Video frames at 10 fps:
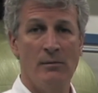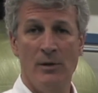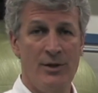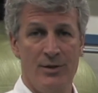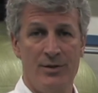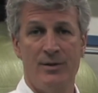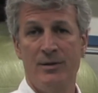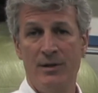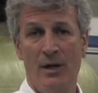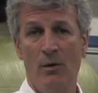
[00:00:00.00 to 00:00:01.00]
which is,
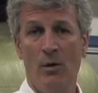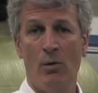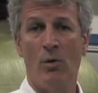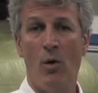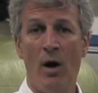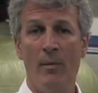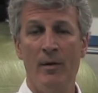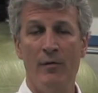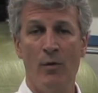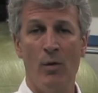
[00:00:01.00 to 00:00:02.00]
you know, a
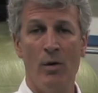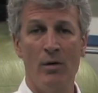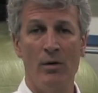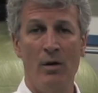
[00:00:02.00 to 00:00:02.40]
requirement for